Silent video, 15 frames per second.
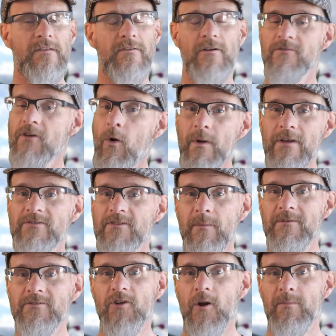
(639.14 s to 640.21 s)
There's always
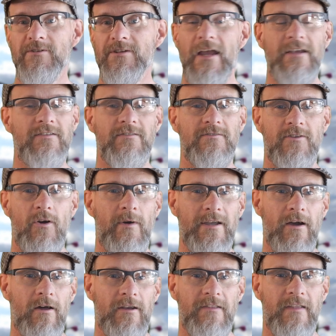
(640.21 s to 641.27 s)
some interpretations
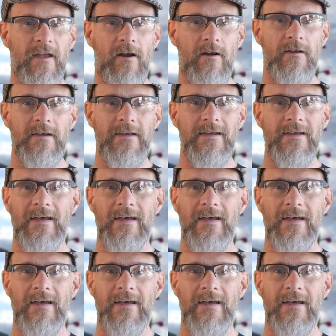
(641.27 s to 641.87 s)
going on in there,